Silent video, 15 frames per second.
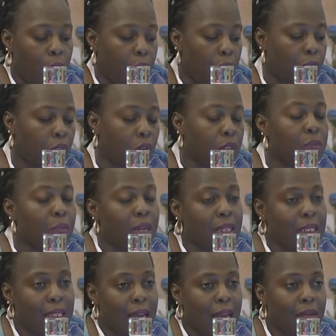because
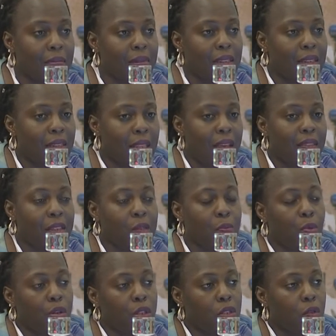many times they're the
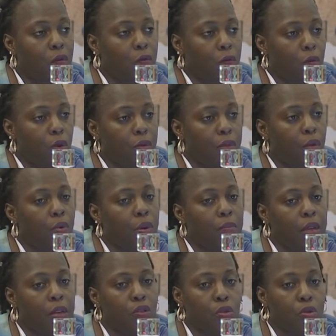spoils of war, the
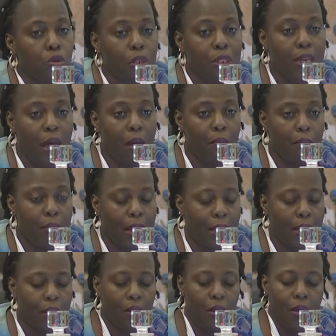women do not come back,
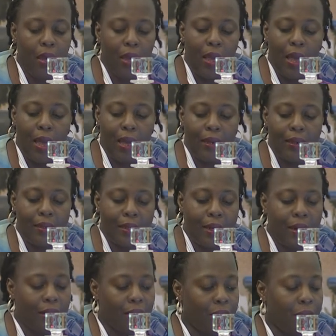and
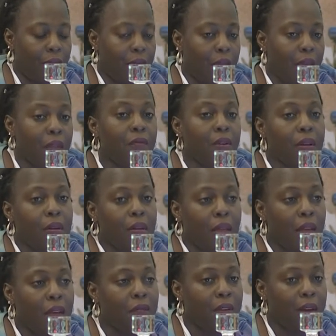even
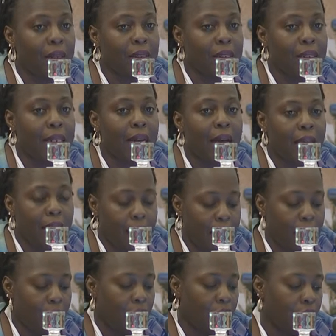the infants die
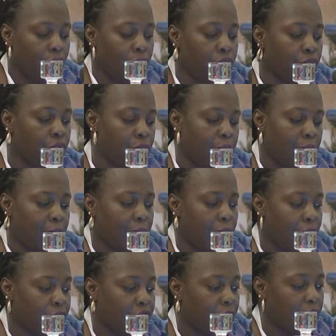during
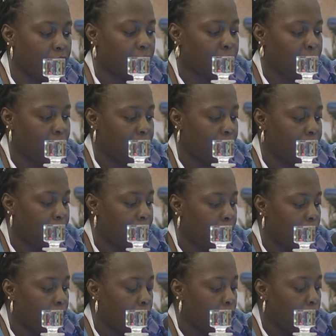the childbirth.
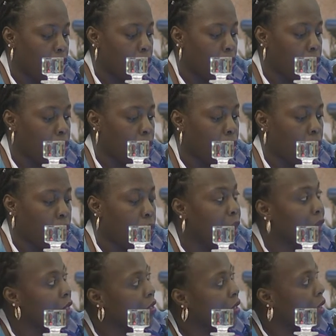So
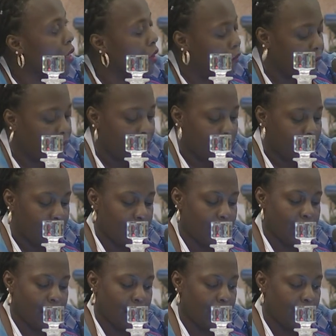what are the key facts?